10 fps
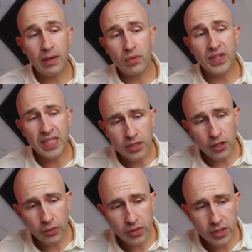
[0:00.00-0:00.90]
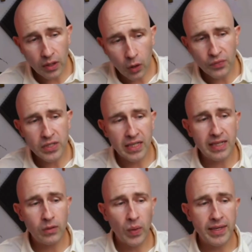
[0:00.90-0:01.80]
However, this note
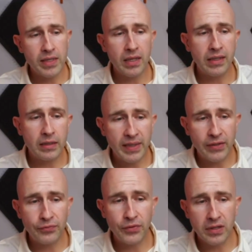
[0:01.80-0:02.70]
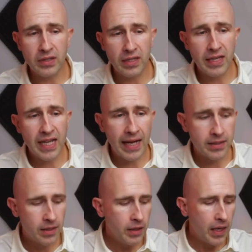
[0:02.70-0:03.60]
obviously went a little bit further than
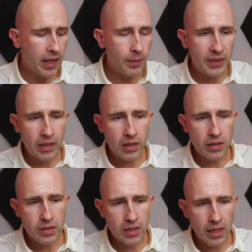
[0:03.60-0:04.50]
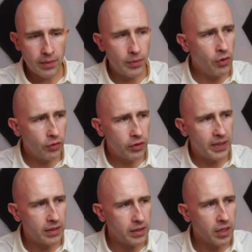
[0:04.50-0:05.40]
that, because not the
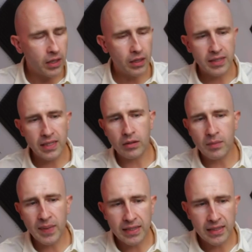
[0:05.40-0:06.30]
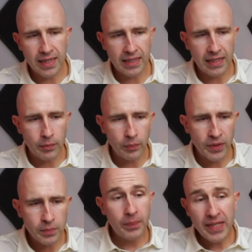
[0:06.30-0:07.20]
bit that's highlighted, I'll come back to that in a
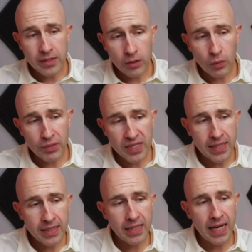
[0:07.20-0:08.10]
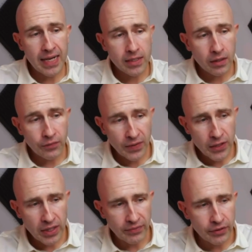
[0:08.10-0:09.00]
moment. The bits that were presented as
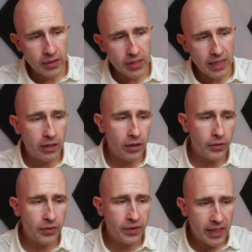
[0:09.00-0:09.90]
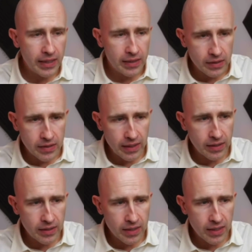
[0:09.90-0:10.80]
confession evidence include these.
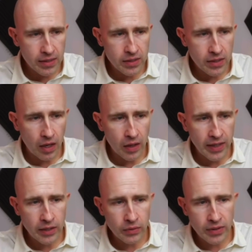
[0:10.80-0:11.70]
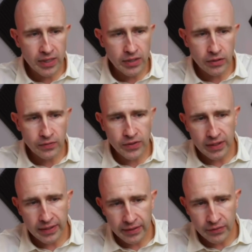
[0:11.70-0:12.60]
It says, I don't deserve to
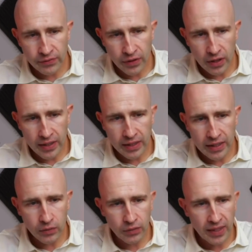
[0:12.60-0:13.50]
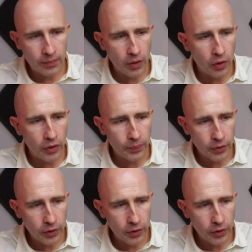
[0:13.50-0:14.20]
live, I killed them on